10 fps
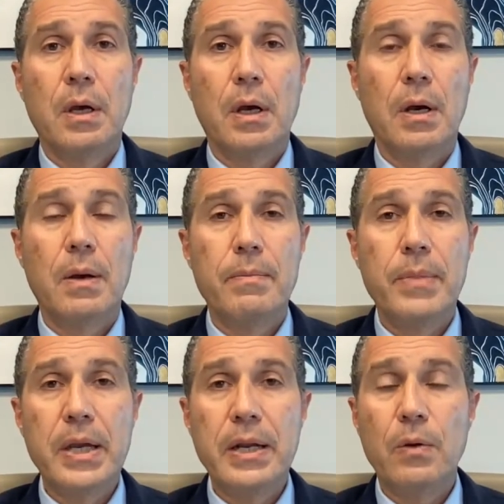uh,
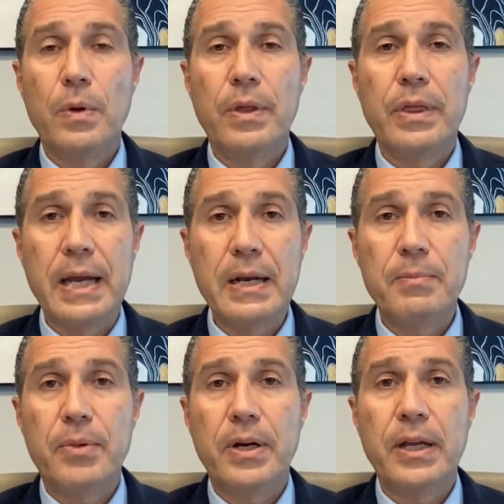meeting with
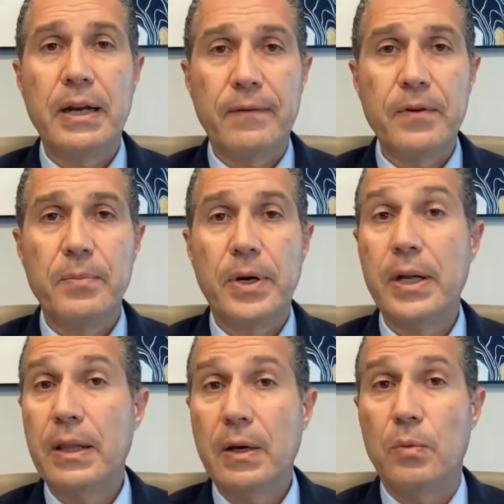anybody and
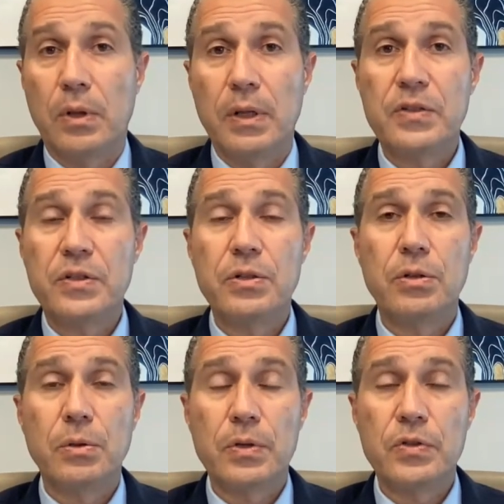everybody that will listen
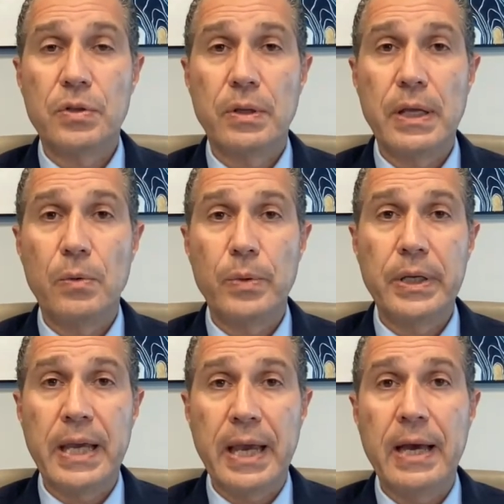to us so that
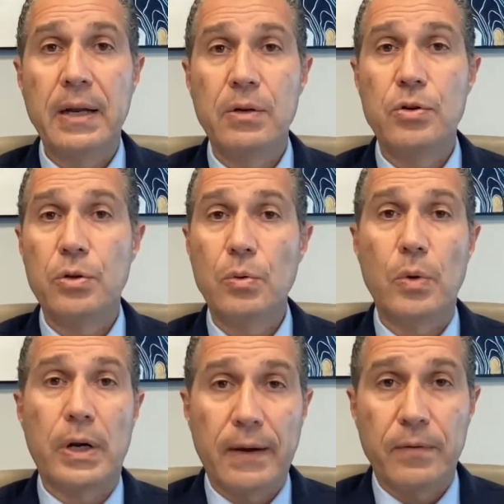we can do
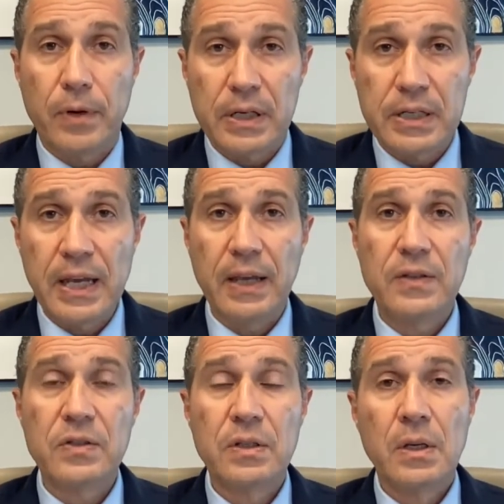whatever it
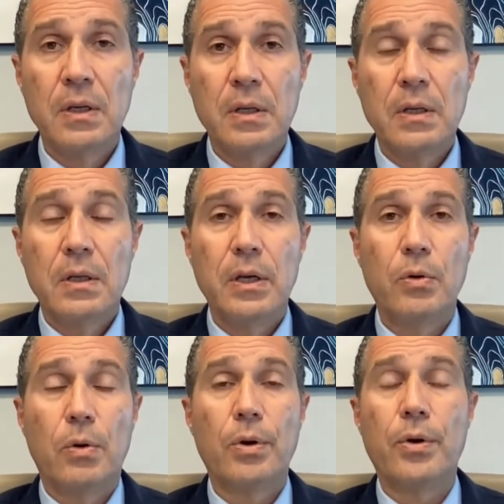takes in
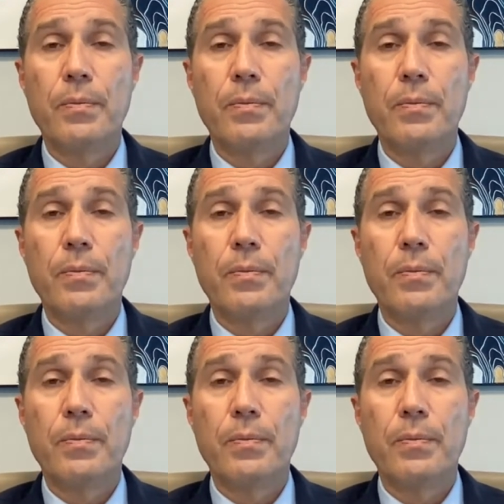order